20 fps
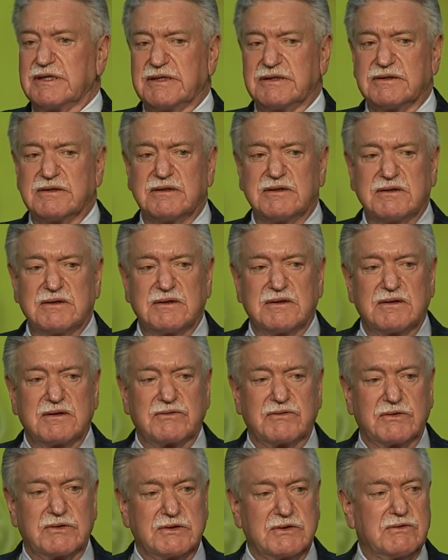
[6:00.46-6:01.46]
and
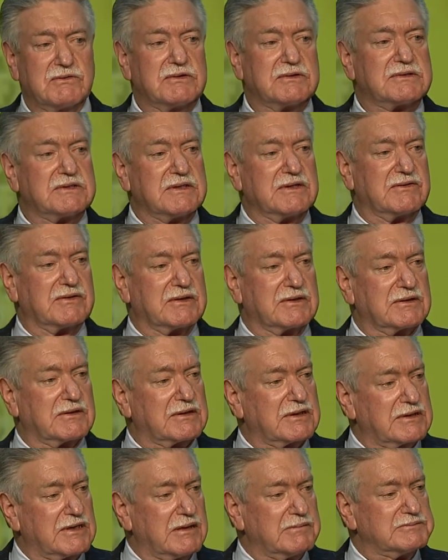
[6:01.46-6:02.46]
the unity that
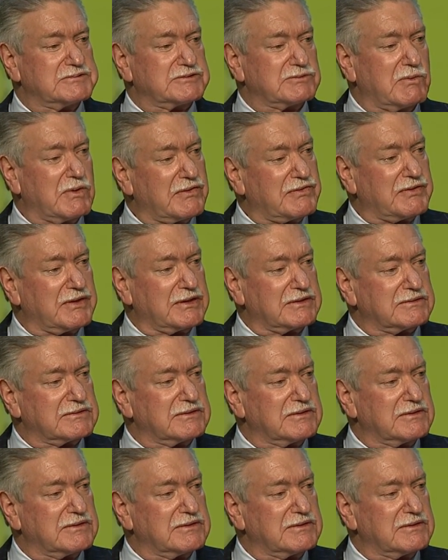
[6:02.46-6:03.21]
comes with it,